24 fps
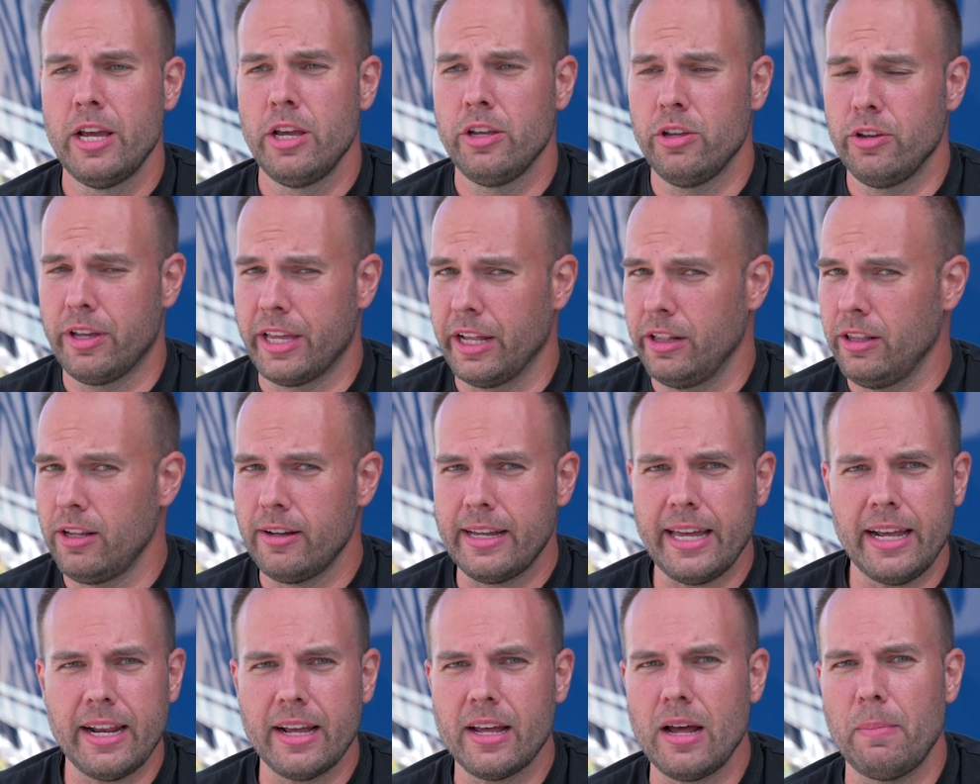You can
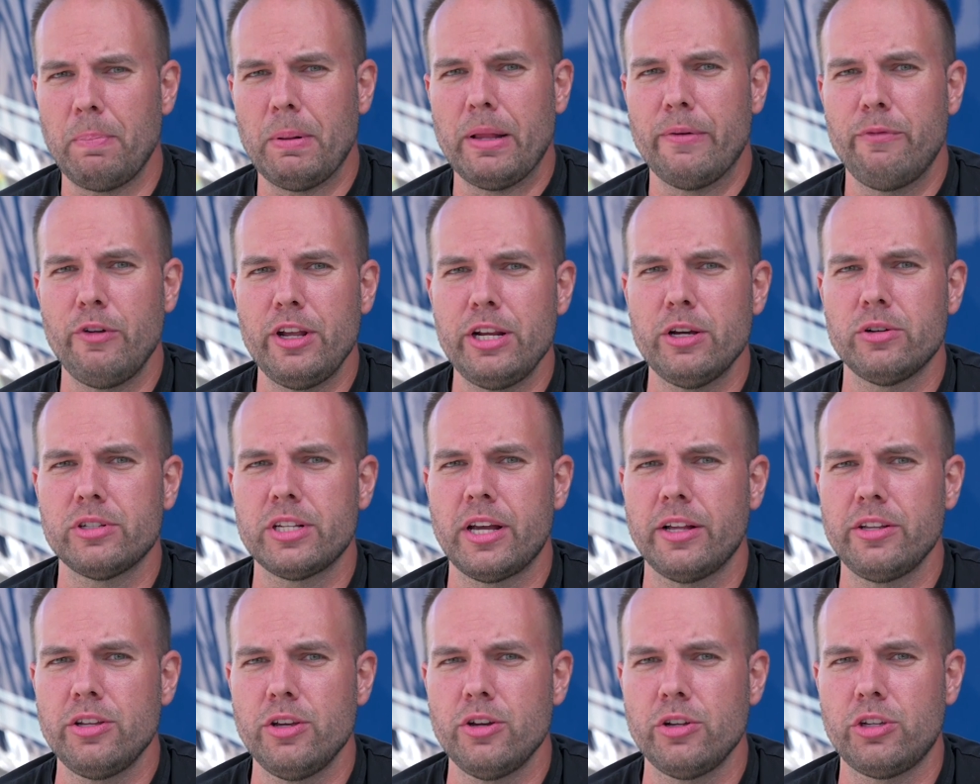look at a couple of videos
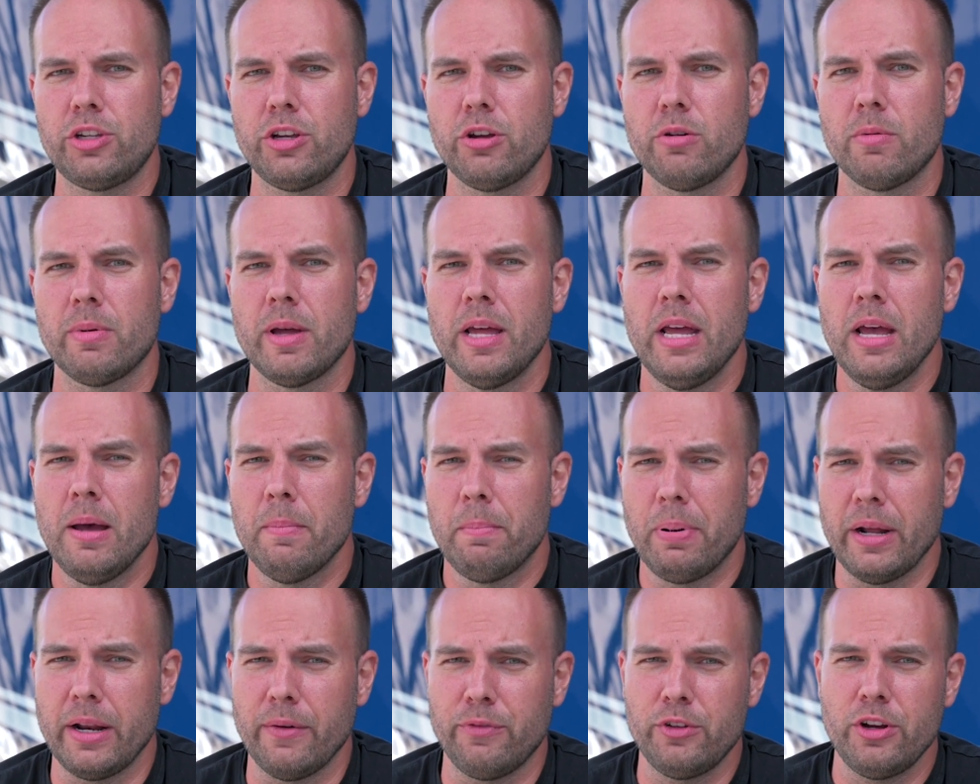on YouTube,
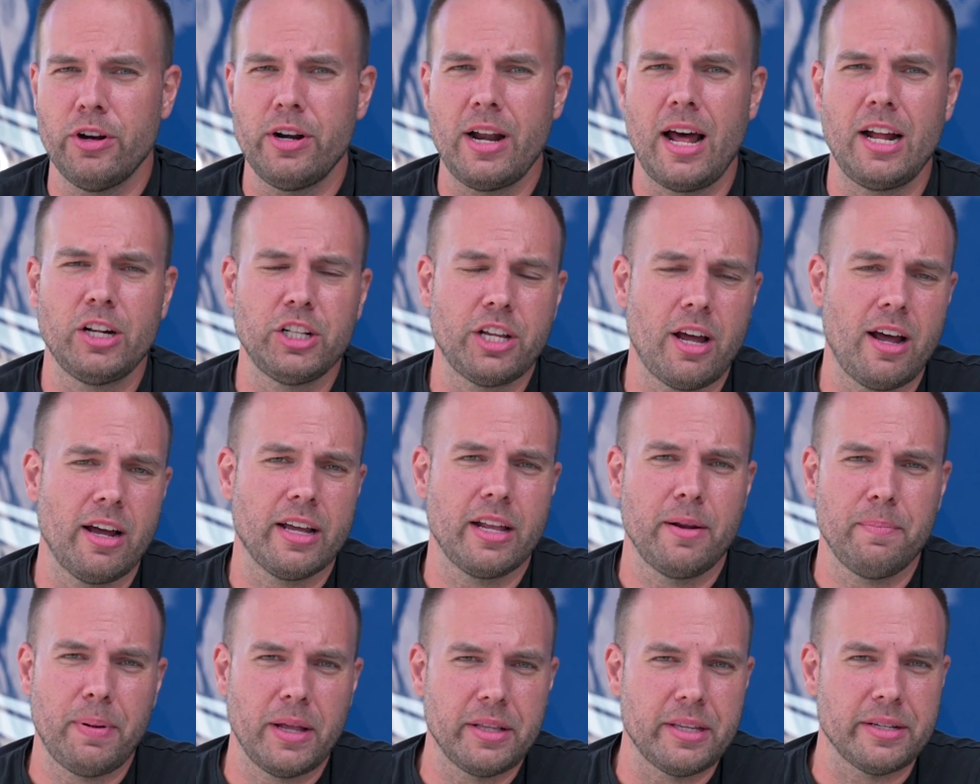but if they're not
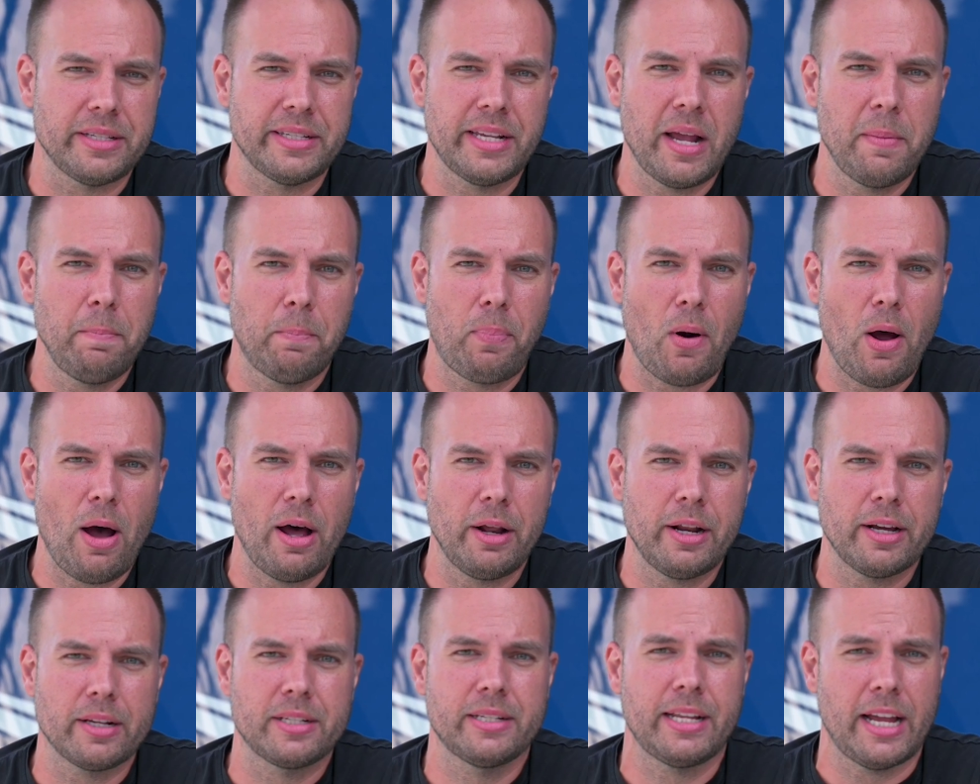talking about the same
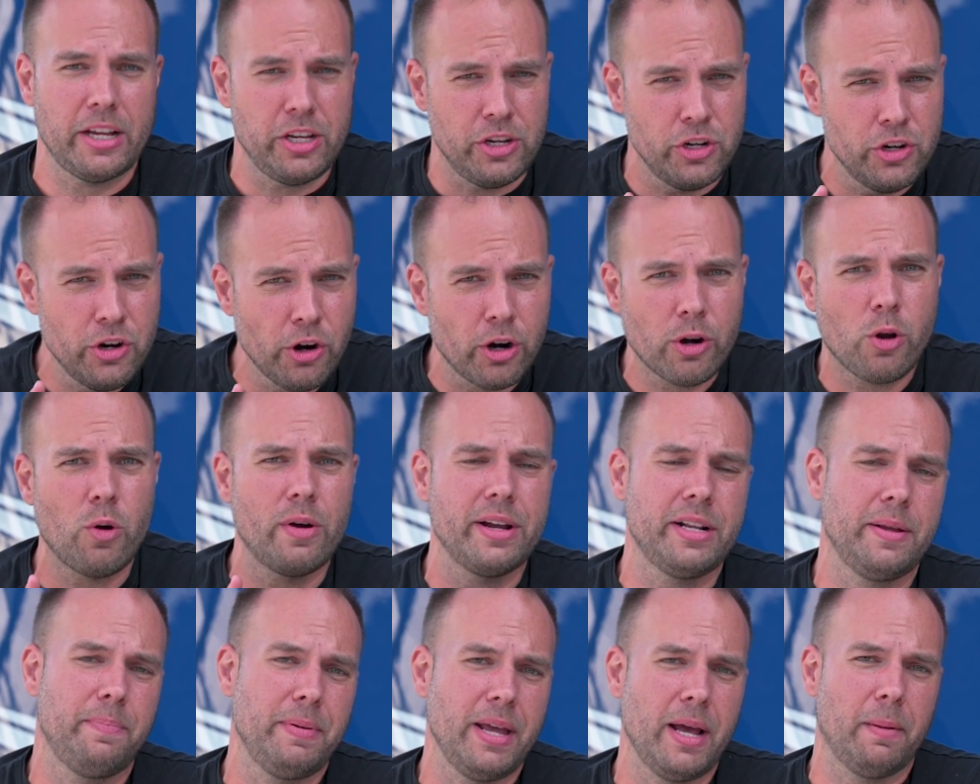products that you're
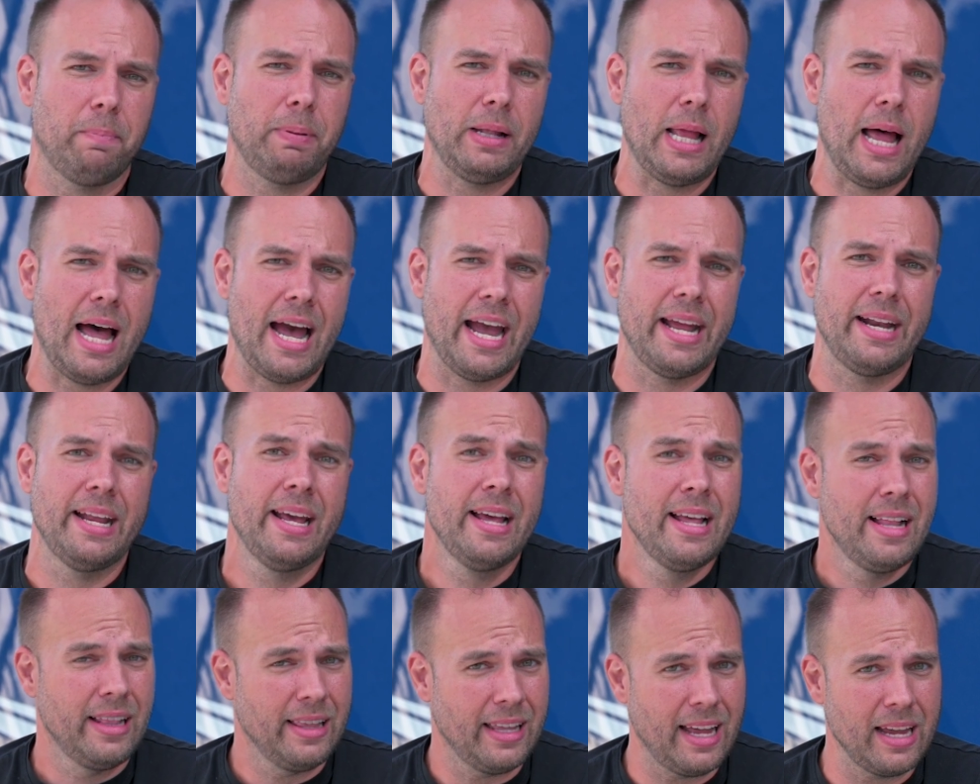going to be applying,
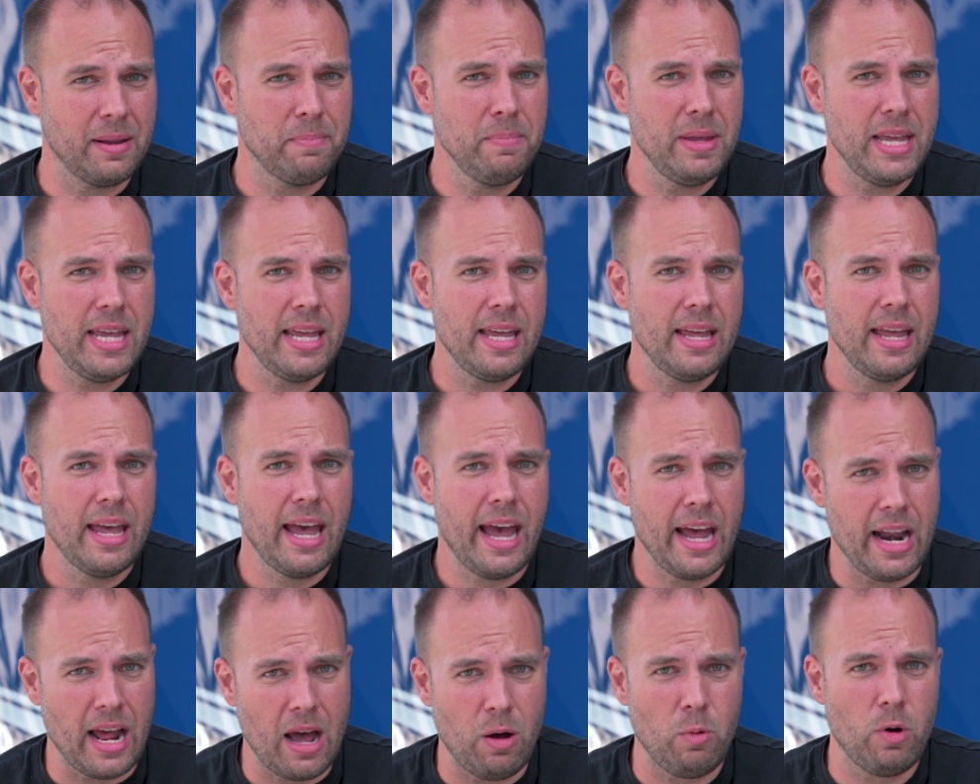like me,
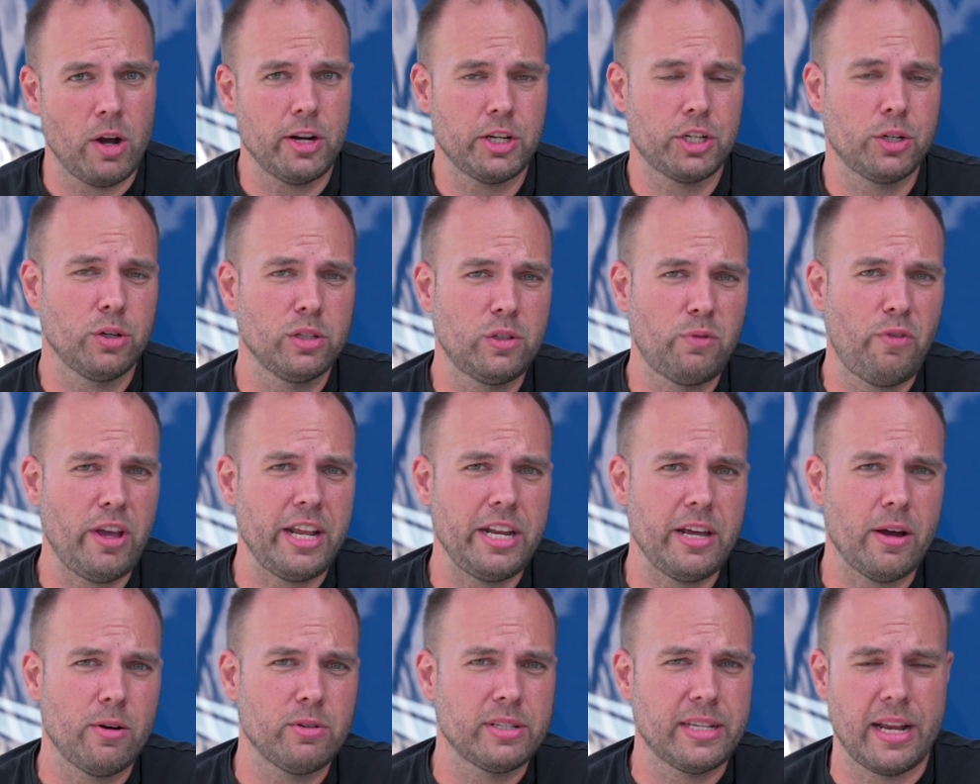and I watched those
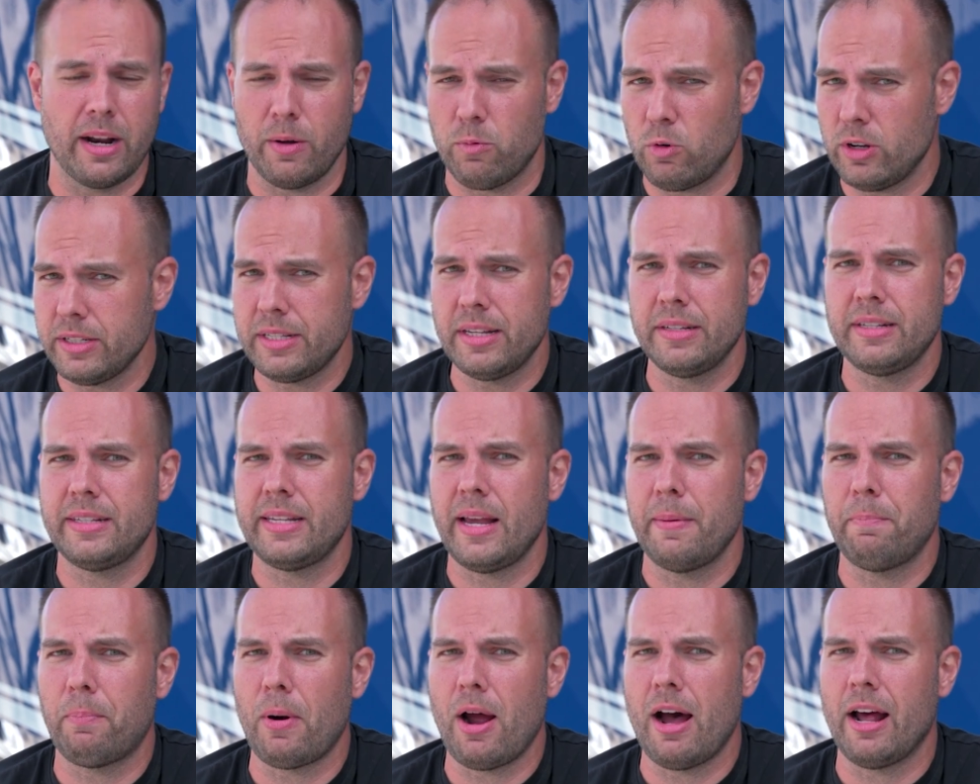videos and it wasn't the
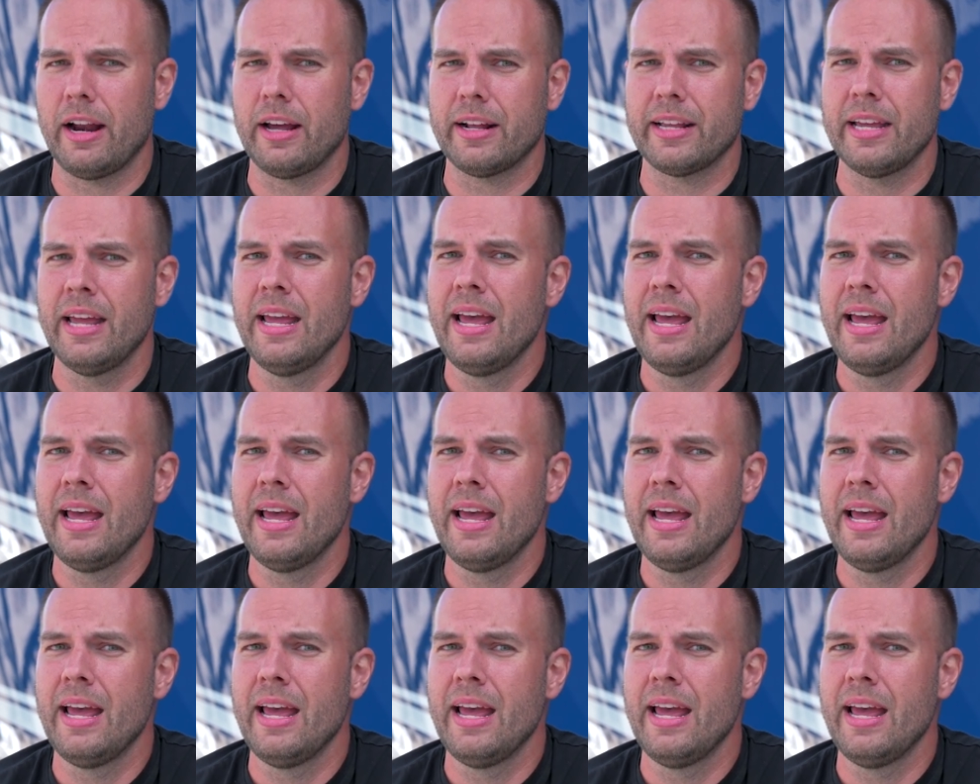same product,